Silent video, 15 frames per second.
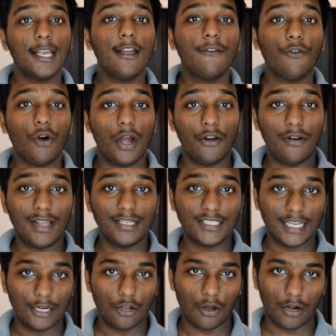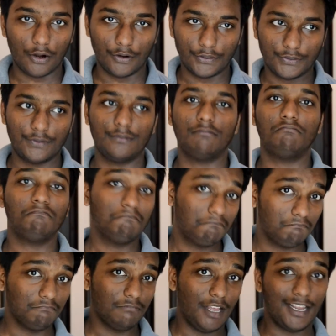for
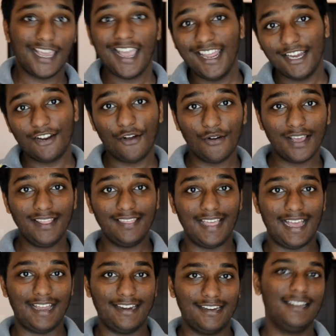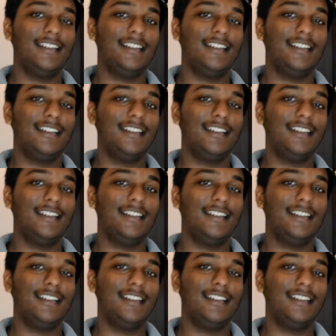$110. Again, go get that.